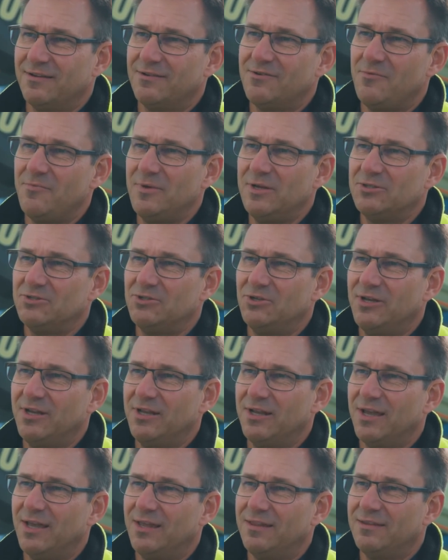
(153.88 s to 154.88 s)

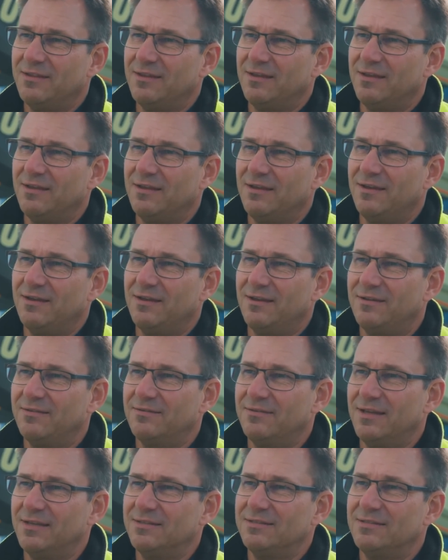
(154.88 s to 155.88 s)
commissioning
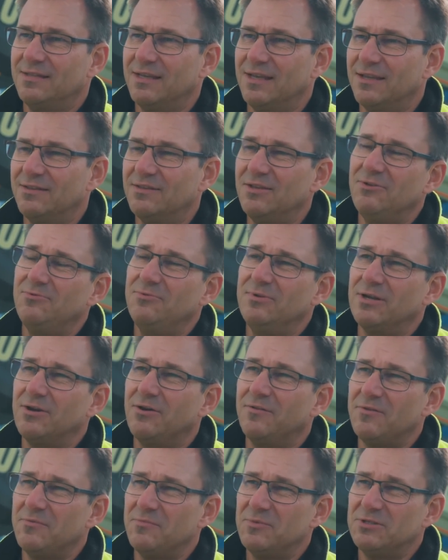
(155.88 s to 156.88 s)
and testing and tuning
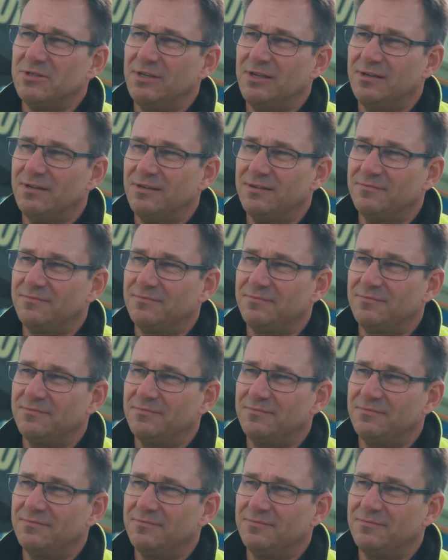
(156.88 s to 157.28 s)
of the machine.